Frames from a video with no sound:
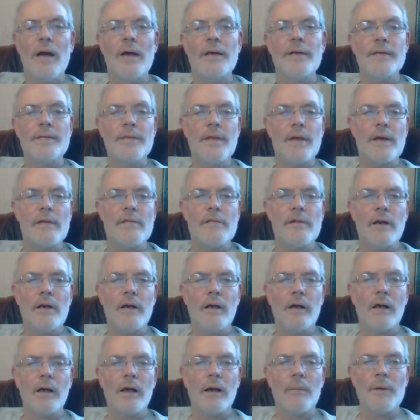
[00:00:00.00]
There
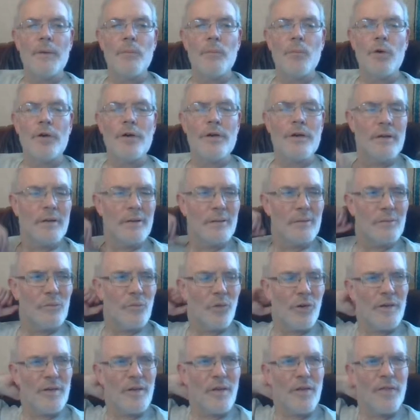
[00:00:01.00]
are. I mean, one of
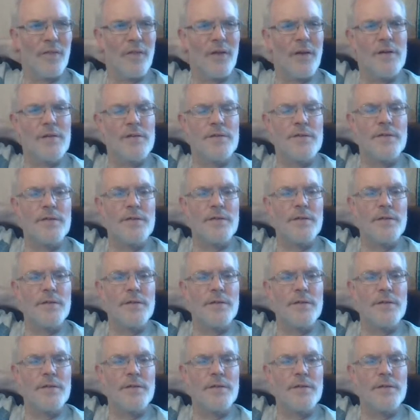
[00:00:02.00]
the things